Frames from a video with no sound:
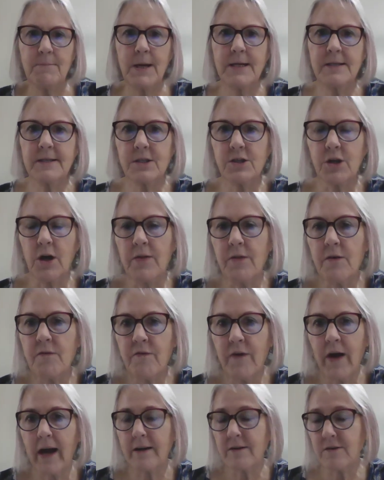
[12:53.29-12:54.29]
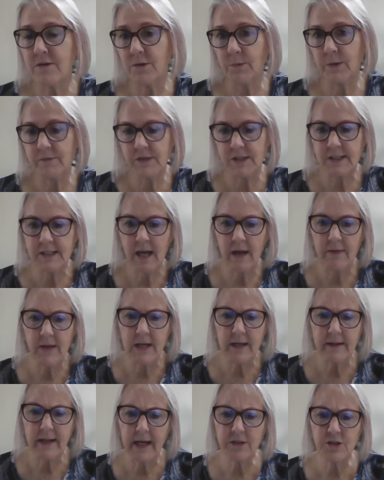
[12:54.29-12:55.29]
based on the fact that we've just had the
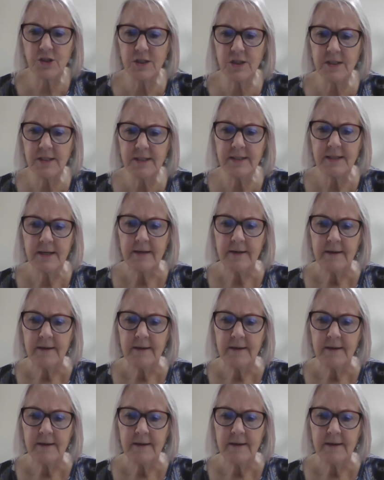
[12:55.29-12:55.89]
elections.